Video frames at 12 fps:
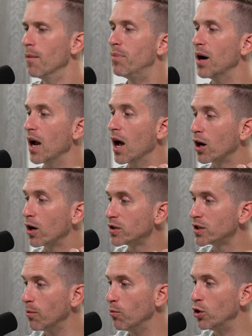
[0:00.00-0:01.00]
But
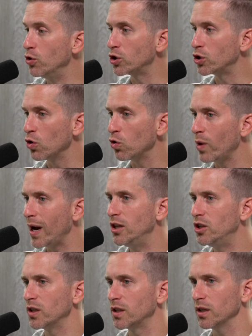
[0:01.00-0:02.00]
someone who's
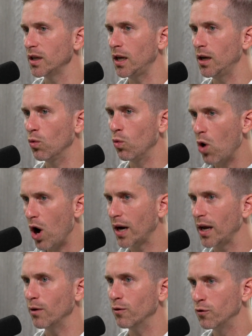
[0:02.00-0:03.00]
courageously
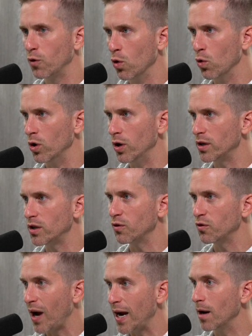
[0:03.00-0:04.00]
walking forward to
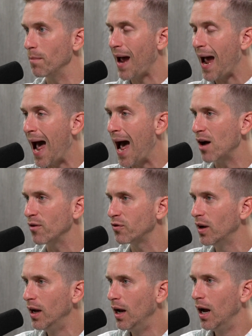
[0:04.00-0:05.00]
fight on behalf
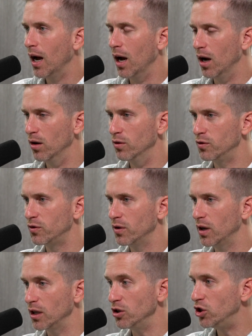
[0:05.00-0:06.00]
of
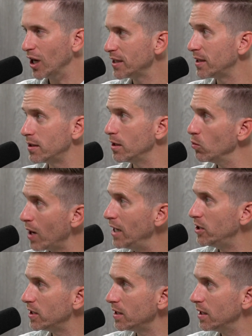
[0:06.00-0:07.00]
justice and
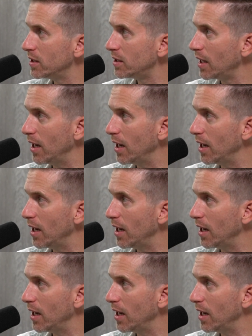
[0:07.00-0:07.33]
righteousness.